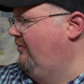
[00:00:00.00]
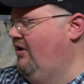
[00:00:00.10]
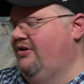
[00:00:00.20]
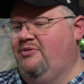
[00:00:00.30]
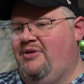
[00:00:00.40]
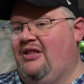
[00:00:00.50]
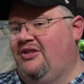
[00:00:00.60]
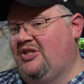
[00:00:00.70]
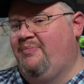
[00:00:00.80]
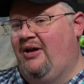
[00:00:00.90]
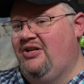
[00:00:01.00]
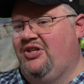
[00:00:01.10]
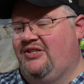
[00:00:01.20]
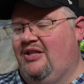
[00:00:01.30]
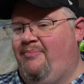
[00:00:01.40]
will also mean that the sponge
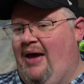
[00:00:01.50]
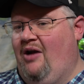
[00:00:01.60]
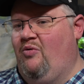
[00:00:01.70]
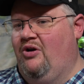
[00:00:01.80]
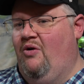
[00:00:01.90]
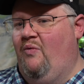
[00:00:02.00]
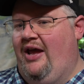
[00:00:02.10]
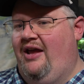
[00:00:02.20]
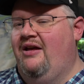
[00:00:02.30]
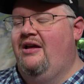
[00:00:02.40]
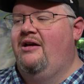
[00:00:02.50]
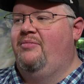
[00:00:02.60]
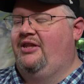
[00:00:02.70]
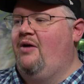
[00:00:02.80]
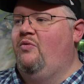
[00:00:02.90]
that's in the back will go away,
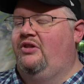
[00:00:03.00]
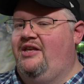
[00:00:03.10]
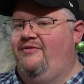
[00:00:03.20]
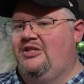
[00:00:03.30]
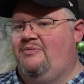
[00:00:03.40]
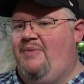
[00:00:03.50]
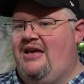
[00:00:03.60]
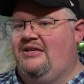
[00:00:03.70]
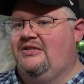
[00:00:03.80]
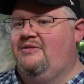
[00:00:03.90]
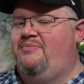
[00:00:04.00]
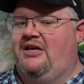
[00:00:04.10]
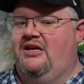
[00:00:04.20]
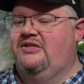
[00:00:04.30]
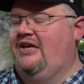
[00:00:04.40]
but that will leave space,
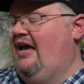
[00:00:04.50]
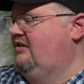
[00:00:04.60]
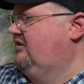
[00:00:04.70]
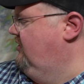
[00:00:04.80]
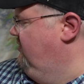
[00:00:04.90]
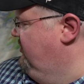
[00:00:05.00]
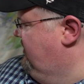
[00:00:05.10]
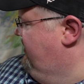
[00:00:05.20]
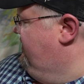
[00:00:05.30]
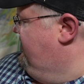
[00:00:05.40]
because as those